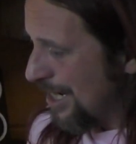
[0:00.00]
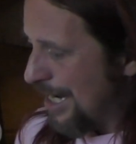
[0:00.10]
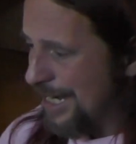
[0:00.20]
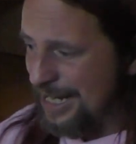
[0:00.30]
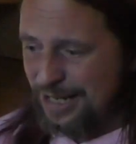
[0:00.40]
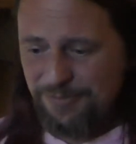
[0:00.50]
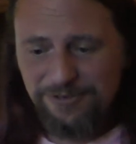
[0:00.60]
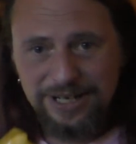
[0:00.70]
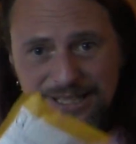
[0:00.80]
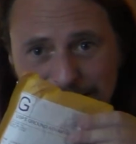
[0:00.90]
and I am
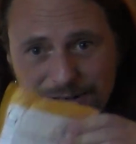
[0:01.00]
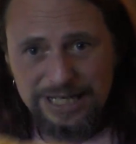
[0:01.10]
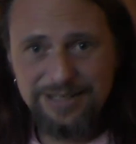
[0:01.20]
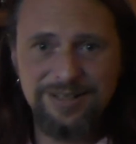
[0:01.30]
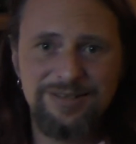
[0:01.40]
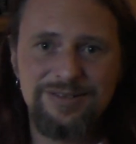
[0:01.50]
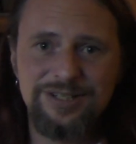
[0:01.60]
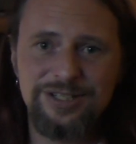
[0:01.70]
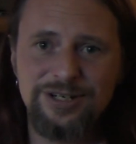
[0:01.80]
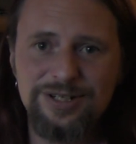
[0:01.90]
finally ready
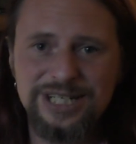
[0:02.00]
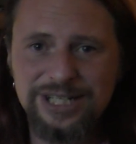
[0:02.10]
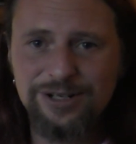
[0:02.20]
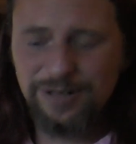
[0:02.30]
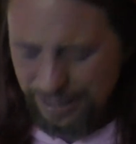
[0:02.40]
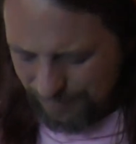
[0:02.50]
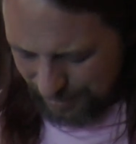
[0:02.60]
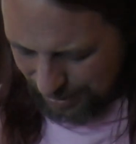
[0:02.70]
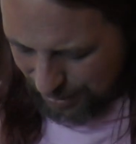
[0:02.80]
to start tinkering